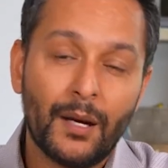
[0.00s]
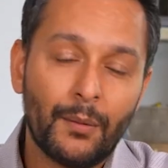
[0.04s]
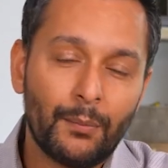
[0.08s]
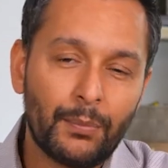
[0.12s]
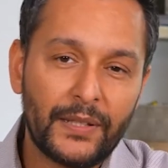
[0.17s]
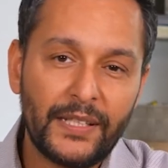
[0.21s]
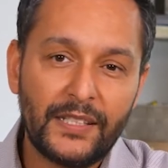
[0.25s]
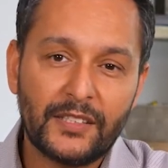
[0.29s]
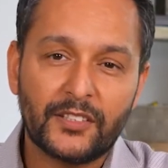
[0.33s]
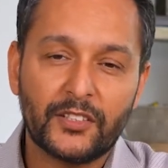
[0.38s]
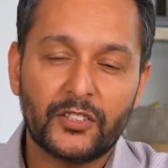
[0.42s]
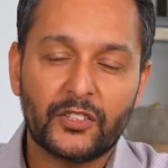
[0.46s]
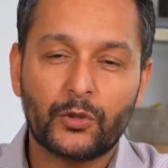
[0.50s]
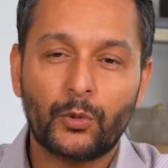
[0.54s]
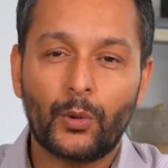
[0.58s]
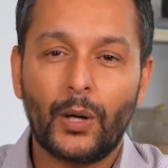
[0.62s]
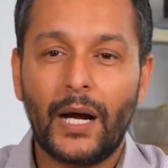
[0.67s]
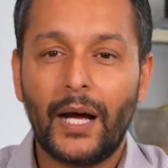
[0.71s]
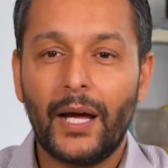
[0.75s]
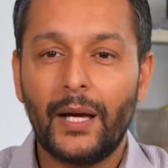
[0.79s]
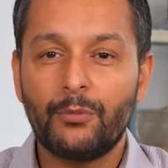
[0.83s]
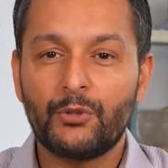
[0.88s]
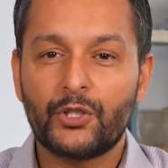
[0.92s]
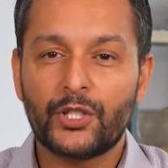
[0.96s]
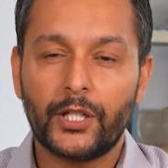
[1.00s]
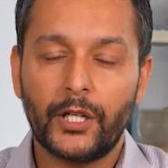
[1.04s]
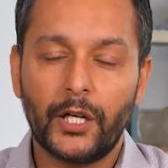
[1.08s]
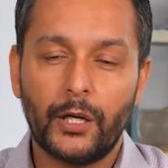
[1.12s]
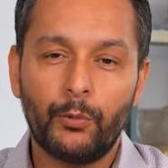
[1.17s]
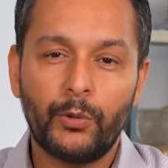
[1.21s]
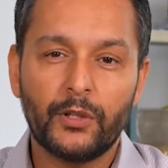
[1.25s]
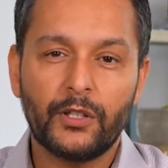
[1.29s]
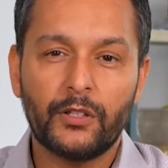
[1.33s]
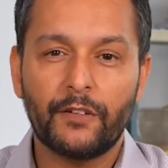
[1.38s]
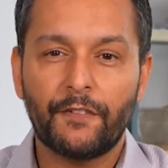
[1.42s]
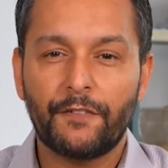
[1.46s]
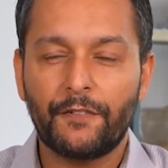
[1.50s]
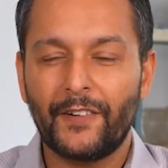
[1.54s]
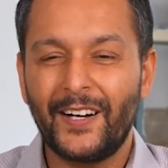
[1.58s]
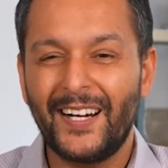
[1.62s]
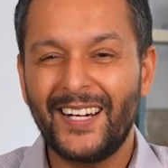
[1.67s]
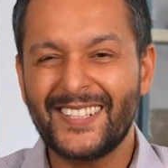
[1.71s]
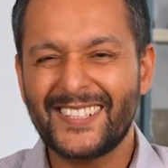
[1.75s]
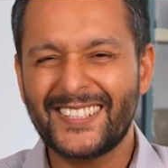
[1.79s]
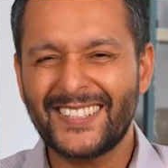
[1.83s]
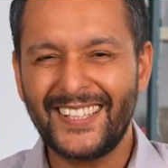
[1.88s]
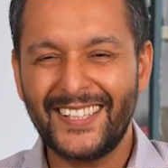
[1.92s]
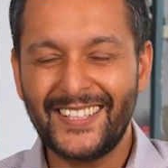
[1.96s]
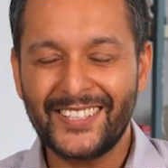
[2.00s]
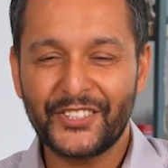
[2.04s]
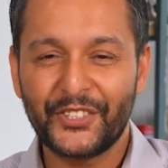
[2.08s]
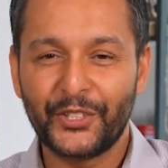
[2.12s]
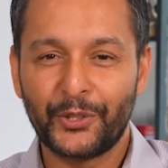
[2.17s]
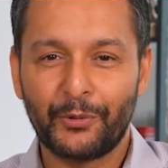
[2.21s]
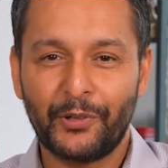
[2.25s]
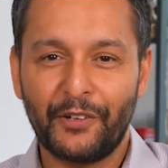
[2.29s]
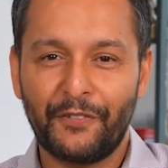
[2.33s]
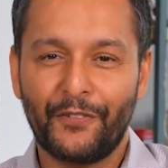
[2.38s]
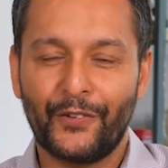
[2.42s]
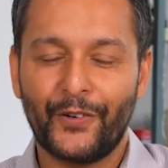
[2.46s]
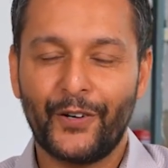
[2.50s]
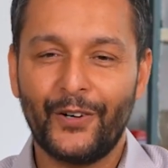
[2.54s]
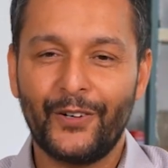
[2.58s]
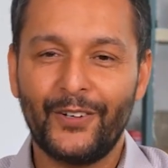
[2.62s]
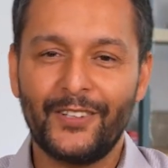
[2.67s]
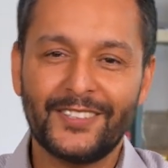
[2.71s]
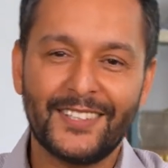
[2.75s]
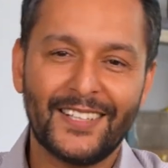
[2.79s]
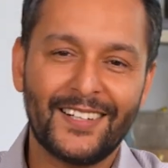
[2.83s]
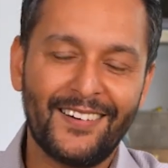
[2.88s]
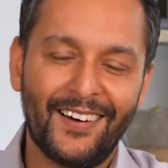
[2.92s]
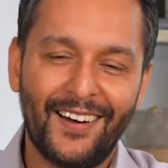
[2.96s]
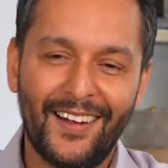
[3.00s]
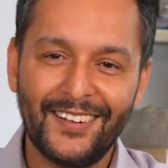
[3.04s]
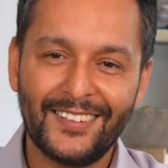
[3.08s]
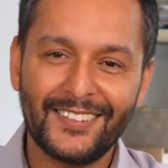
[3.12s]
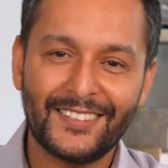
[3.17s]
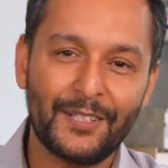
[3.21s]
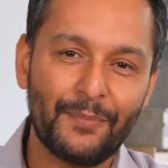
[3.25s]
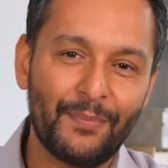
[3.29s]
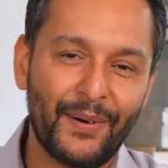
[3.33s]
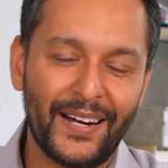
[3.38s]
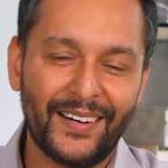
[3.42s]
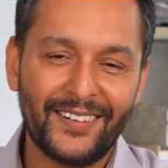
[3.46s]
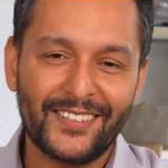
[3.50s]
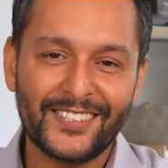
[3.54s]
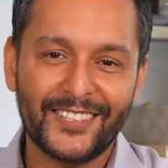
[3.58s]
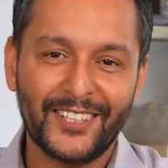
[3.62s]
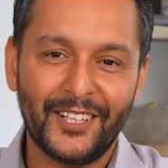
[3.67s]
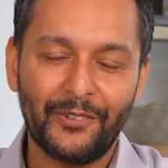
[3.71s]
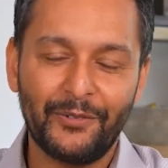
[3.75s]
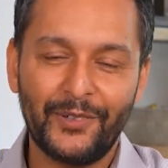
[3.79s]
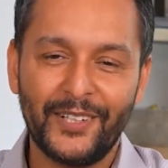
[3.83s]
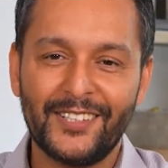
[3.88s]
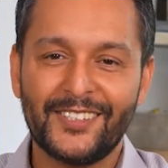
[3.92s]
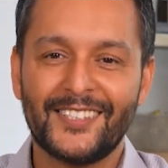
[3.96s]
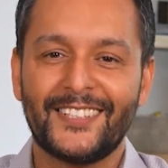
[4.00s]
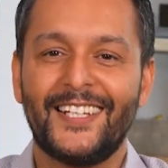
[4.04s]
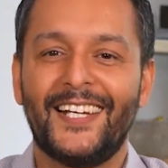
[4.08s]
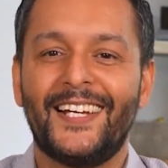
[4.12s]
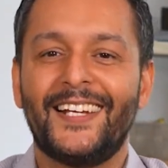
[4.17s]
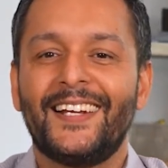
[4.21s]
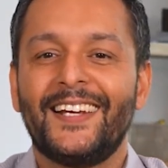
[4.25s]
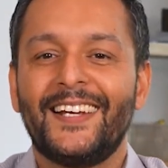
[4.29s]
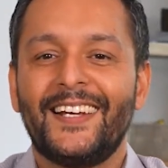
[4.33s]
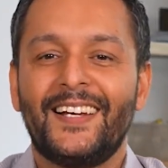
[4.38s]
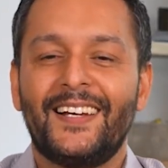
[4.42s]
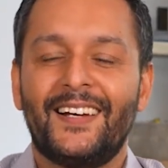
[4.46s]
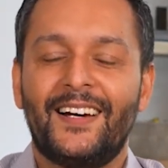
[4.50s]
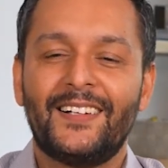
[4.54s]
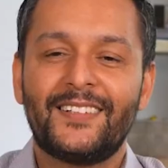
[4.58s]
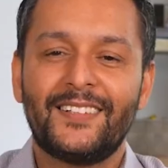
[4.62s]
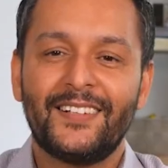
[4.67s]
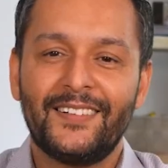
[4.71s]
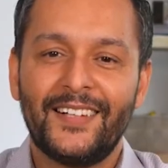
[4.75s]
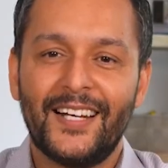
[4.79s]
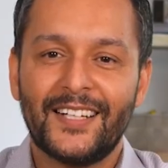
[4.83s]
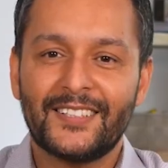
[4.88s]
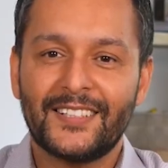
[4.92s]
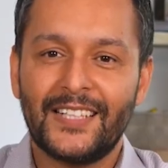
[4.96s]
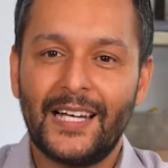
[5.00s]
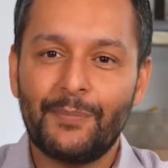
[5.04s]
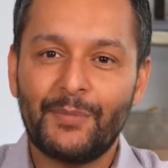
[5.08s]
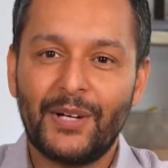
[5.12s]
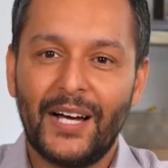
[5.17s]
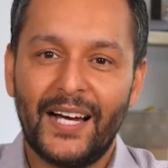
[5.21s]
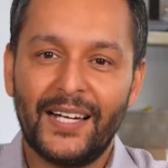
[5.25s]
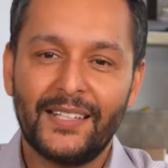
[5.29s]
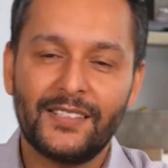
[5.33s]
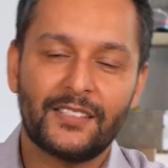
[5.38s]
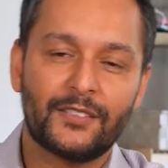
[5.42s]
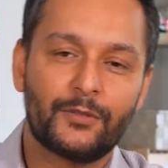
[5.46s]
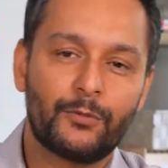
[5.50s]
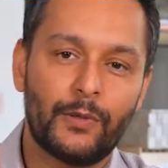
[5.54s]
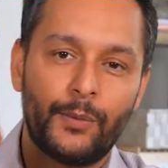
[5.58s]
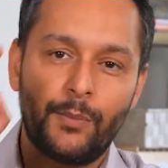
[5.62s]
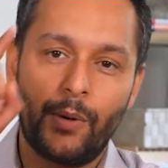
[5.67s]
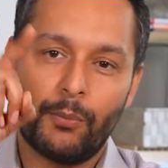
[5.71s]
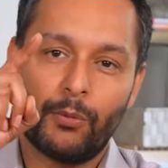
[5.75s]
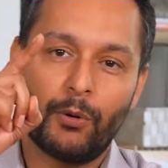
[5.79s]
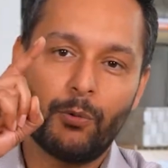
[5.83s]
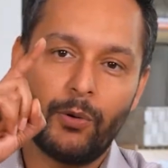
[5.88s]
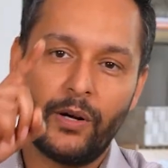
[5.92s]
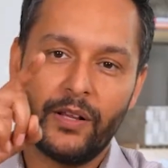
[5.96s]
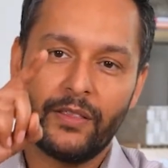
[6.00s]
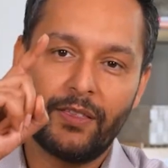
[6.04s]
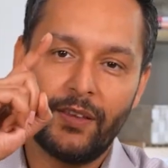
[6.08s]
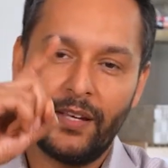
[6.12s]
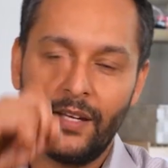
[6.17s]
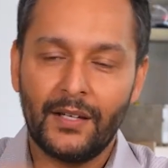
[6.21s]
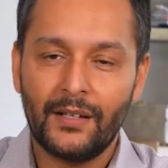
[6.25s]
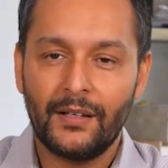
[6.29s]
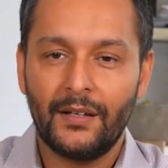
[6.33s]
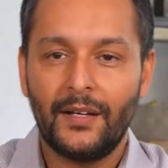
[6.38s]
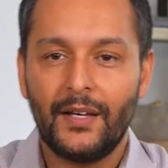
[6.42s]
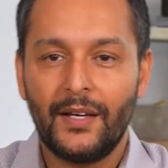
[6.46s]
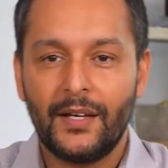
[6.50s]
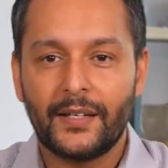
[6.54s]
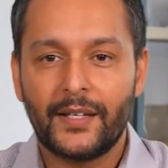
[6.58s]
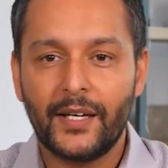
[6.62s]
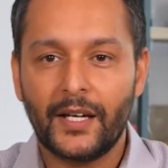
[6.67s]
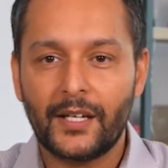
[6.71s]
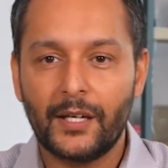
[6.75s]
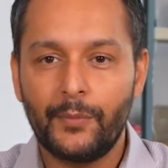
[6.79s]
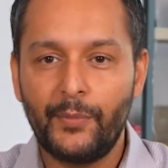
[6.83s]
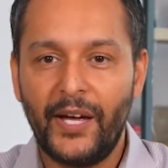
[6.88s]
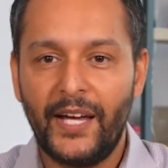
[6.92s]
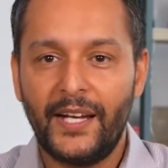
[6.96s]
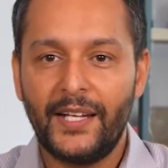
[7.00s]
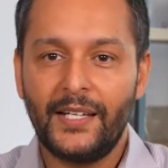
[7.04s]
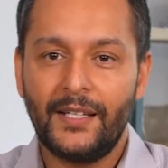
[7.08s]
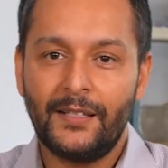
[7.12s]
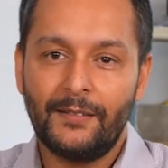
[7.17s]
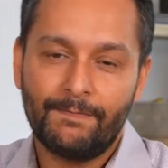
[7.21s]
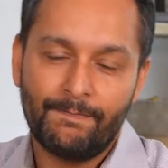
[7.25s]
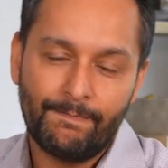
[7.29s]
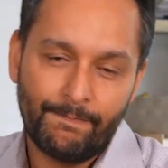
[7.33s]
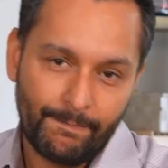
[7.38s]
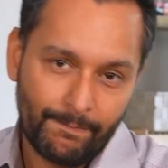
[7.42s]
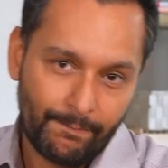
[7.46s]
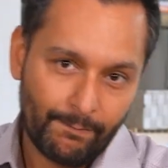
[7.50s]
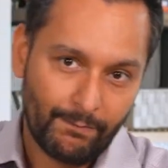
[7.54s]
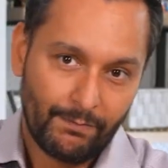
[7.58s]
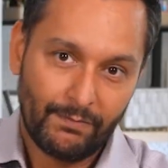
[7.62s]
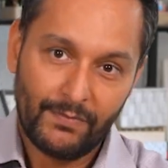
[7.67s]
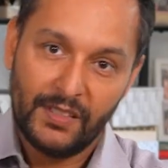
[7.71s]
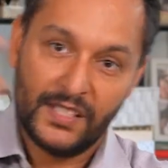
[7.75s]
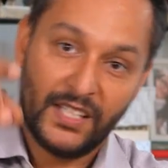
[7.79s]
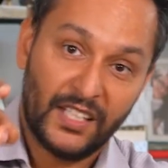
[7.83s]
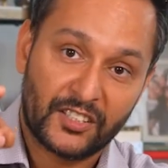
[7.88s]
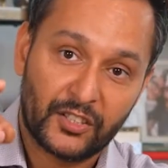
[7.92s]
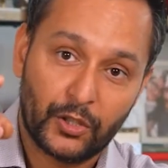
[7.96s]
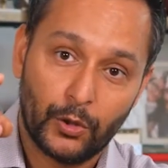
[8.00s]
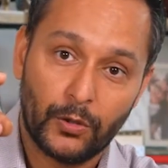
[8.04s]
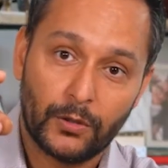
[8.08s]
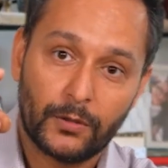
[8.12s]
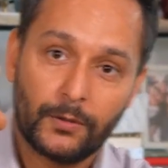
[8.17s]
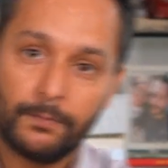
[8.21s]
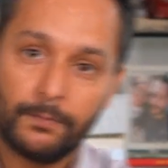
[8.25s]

Please subscribe, share it with your friends, send us your referrals, and call us to buy or sell real estate. Until next time, guys, remember one thing, get Kabani, get sold.